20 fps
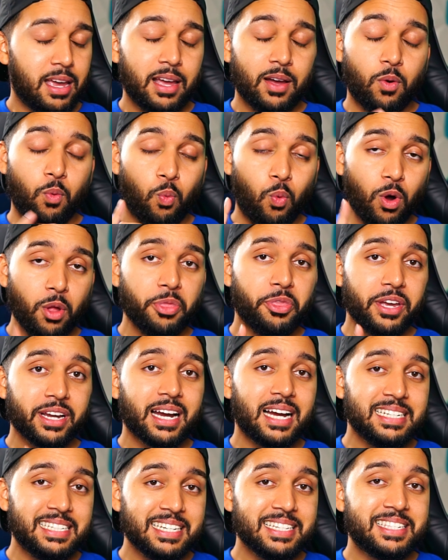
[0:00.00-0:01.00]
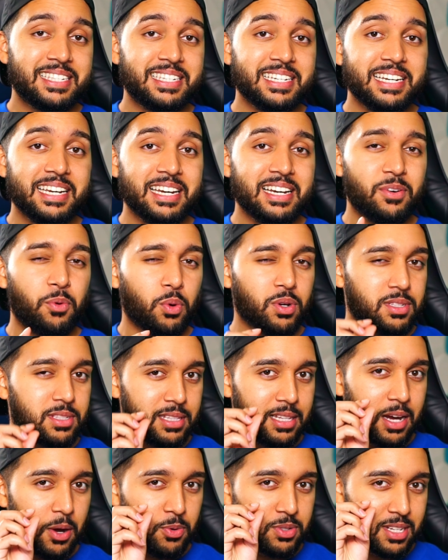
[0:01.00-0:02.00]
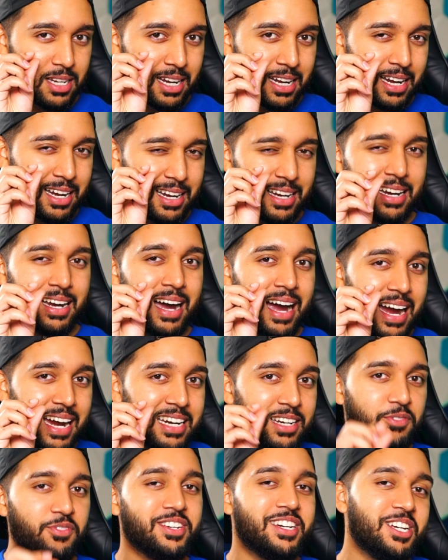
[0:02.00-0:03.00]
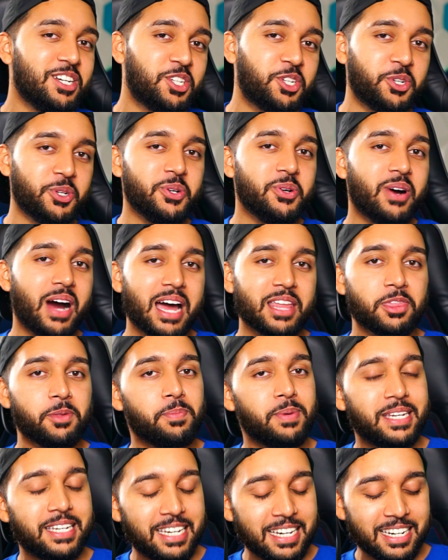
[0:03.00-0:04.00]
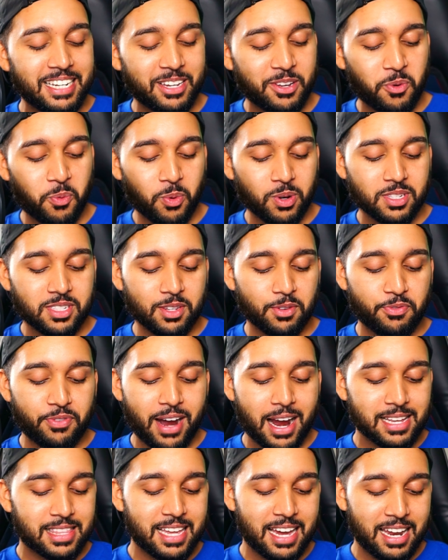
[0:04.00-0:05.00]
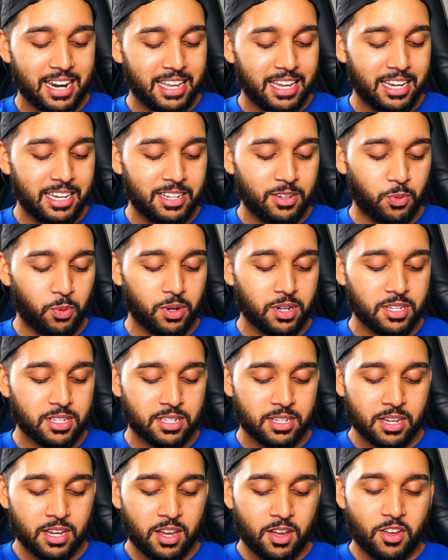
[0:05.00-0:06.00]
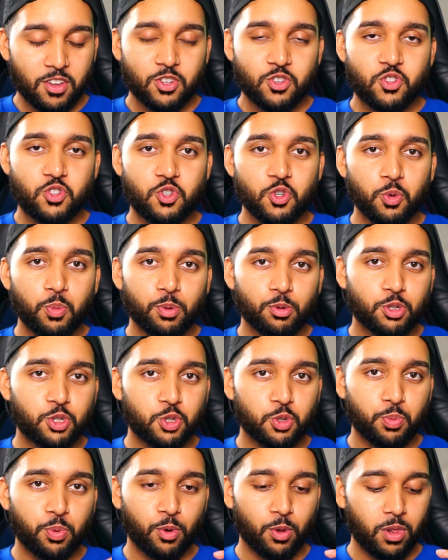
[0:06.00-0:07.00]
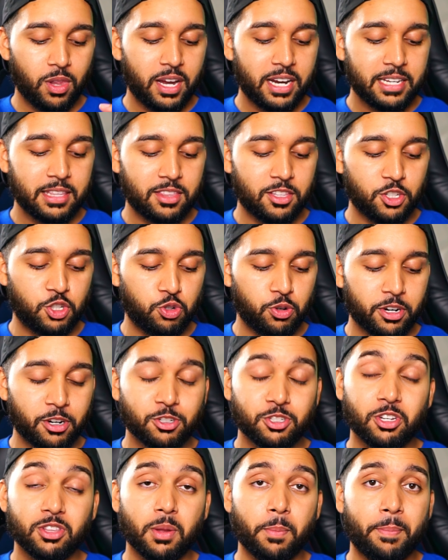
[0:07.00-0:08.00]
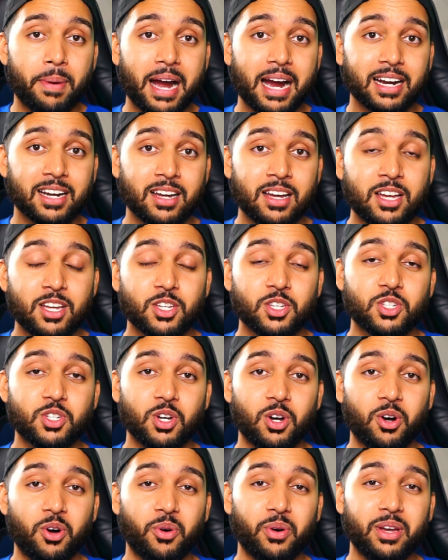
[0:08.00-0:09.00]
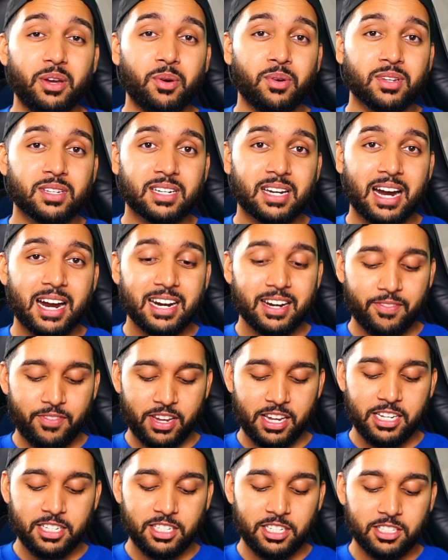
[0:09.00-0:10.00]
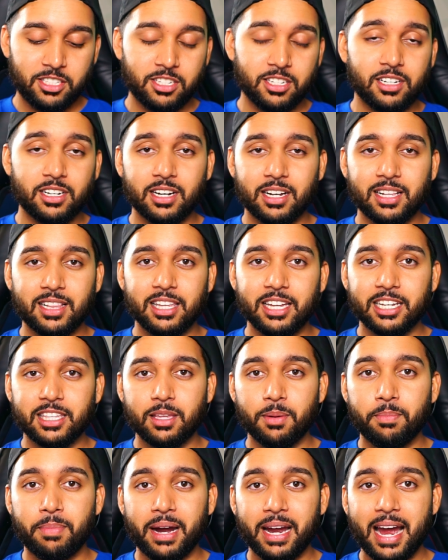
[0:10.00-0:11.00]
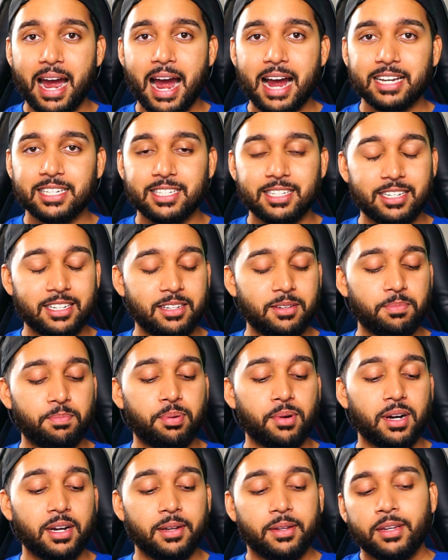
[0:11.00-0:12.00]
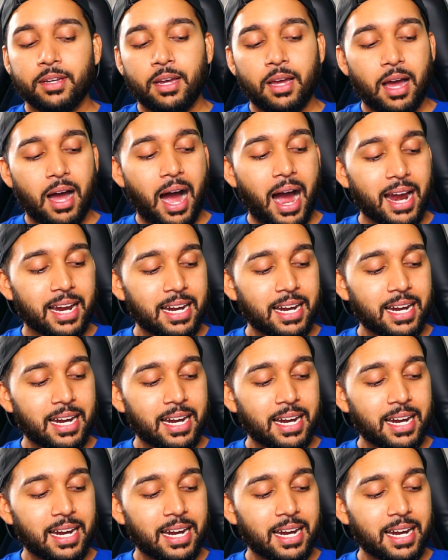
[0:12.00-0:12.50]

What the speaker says: One thing I did see that was a kind of an issue at the beginning was the fact that it was super light, the triggers on the back, so it was kind of easy to click them by accident, but I